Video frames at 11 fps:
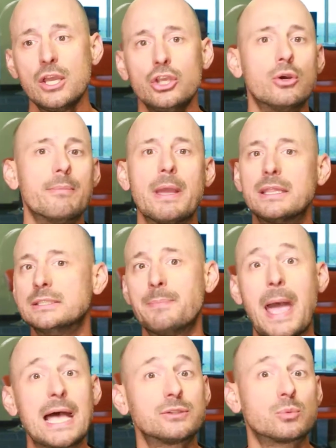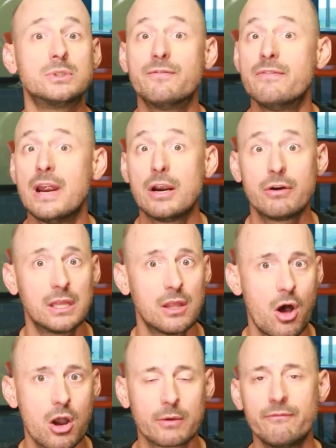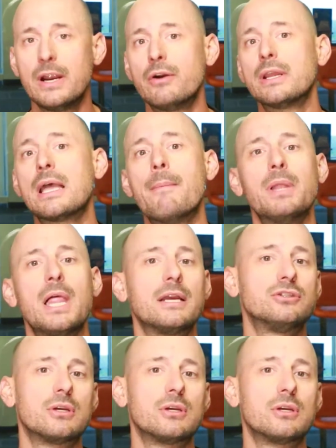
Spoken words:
You can make these passwords very long, very complex.